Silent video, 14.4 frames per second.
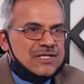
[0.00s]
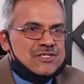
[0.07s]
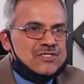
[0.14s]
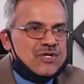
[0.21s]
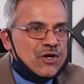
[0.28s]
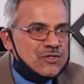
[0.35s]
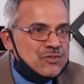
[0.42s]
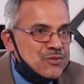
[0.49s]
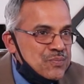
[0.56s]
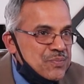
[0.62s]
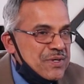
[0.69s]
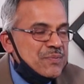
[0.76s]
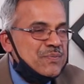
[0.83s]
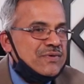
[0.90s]
and talk to
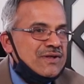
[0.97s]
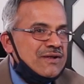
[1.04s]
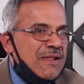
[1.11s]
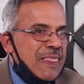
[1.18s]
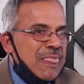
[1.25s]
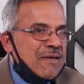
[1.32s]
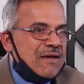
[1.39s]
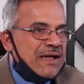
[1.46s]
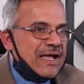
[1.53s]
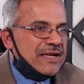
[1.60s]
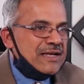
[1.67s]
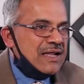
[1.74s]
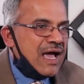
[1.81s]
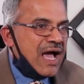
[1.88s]
people
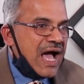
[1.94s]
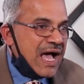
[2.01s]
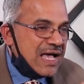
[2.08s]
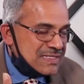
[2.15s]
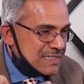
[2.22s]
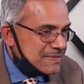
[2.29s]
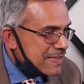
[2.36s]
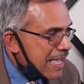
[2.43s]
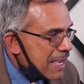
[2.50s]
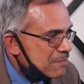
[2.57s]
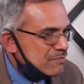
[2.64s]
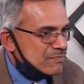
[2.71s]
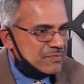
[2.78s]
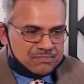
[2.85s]
and ask
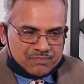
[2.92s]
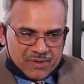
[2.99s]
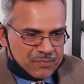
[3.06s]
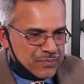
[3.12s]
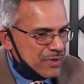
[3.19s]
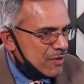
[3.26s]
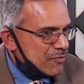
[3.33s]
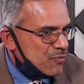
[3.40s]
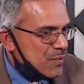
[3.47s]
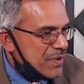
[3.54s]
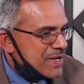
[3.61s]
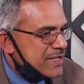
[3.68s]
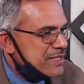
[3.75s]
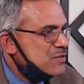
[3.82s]
them, people of
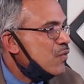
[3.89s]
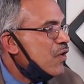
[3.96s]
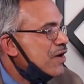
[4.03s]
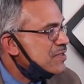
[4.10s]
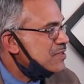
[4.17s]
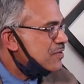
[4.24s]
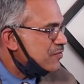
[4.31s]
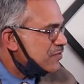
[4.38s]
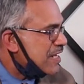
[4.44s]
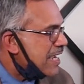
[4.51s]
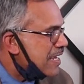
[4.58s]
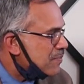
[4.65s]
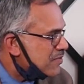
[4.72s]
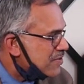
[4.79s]
various walks of
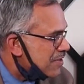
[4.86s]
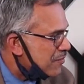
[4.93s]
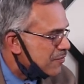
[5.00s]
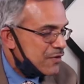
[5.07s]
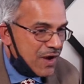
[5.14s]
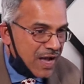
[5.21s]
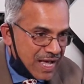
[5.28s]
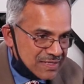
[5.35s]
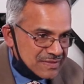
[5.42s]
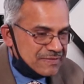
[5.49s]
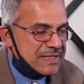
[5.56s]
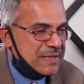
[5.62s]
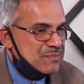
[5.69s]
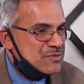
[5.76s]
times, if you
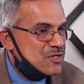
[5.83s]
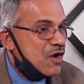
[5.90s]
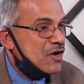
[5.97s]
ask them,